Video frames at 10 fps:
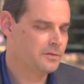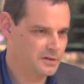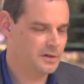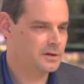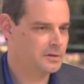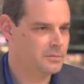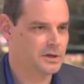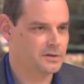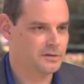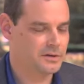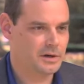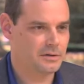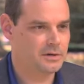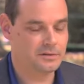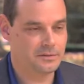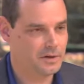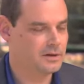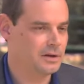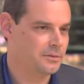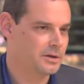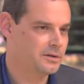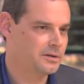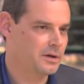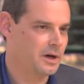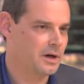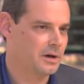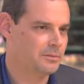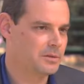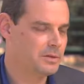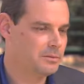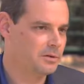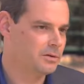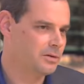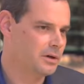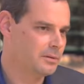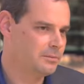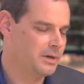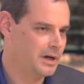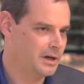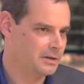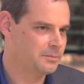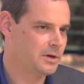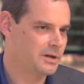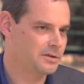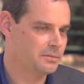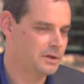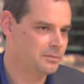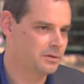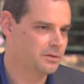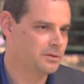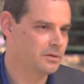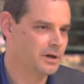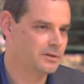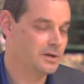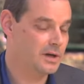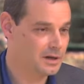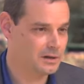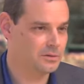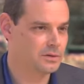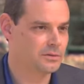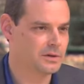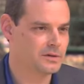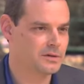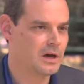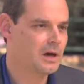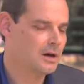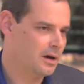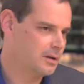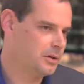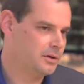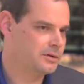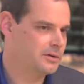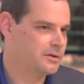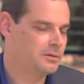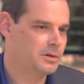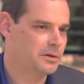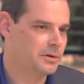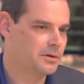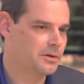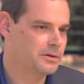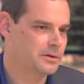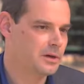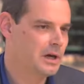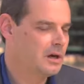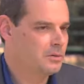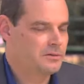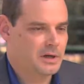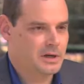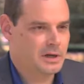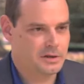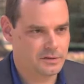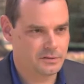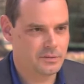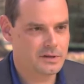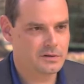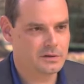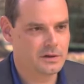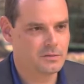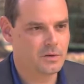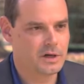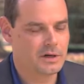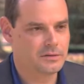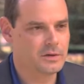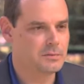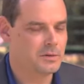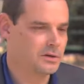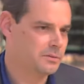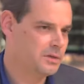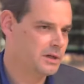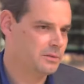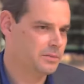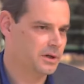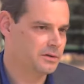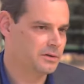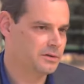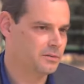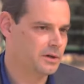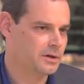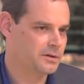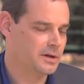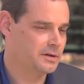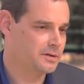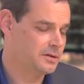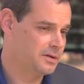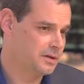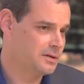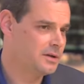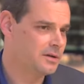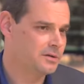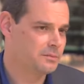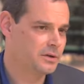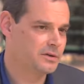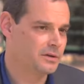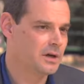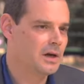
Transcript: the syndicate bosses there is very low risk. Um, the people who are paying the price, the people who are taking all the risks, are the poachers that are being recruited. We've had cases recently where three Mozambican poachers were sentenced to sixteen years in prison,